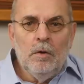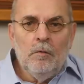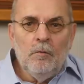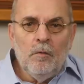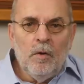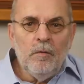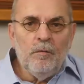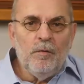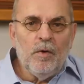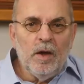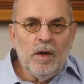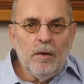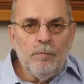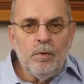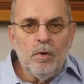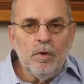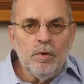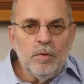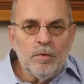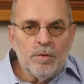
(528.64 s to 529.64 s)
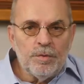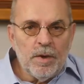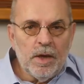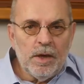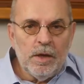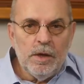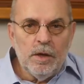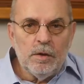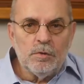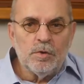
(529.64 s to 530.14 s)
Wi-Fi and Bluetooth
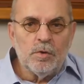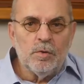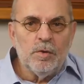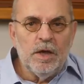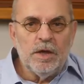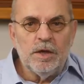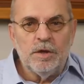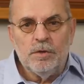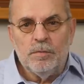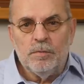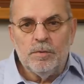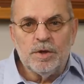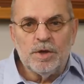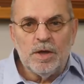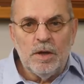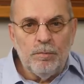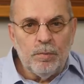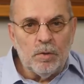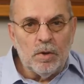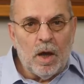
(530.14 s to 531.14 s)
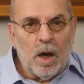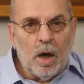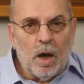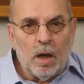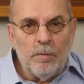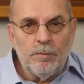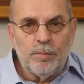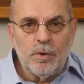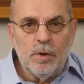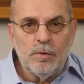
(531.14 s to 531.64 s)
radios connected to a simple
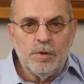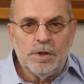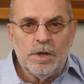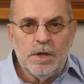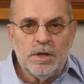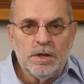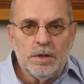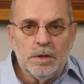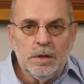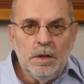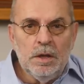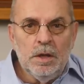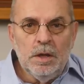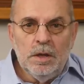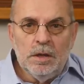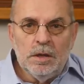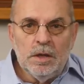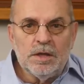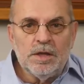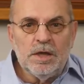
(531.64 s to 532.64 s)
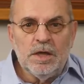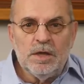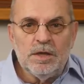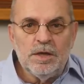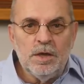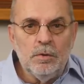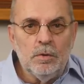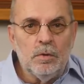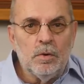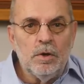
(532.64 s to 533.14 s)
ARM processor that
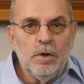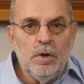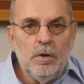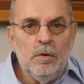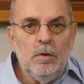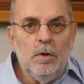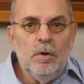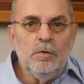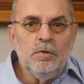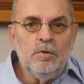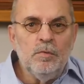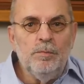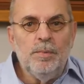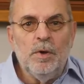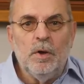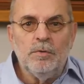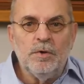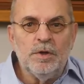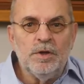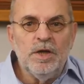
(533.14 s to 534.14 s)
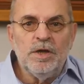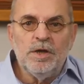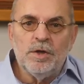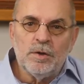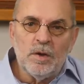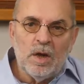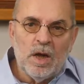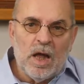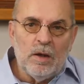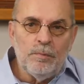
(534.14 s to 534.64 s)
sends the audio to both the
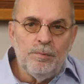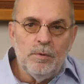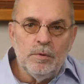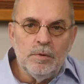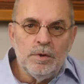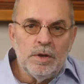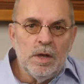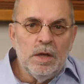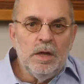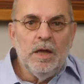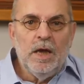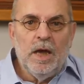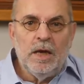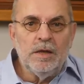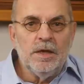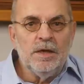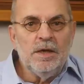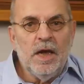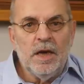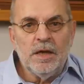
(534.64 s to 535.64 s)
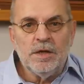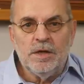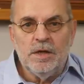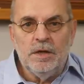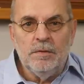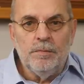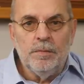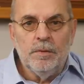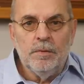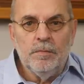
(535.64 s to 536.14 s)
digital outputs and the DAC
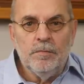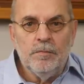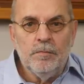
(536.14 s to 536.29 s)
chip.